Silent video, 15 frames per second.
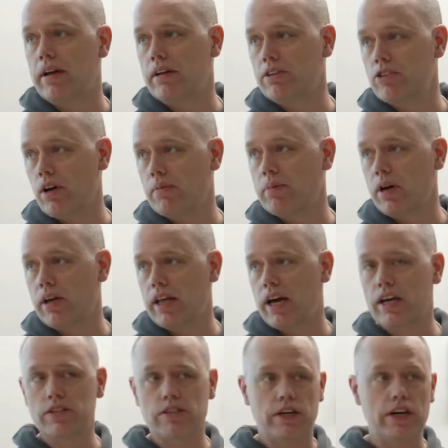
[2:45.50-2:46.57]
much more
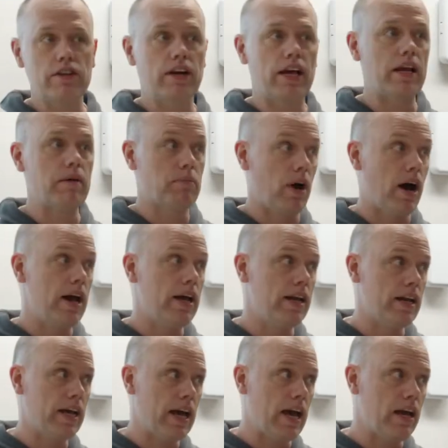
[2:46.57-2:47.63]
value as well in the
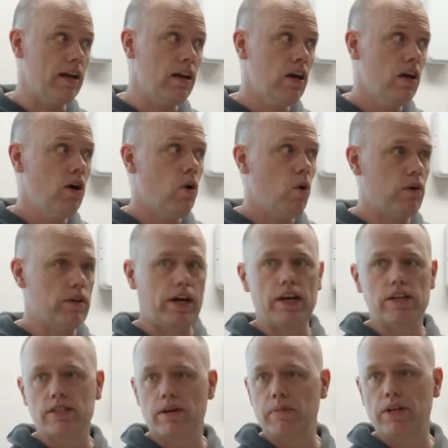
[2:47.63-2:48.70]
teaching methods, and
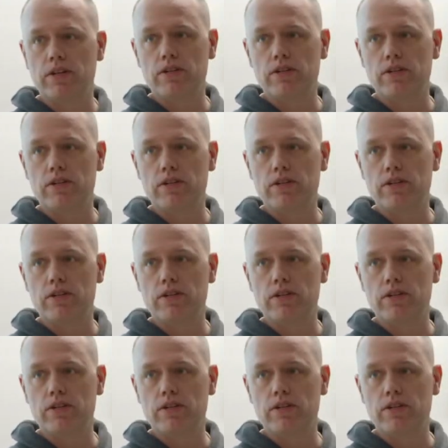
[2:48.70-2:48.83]
it just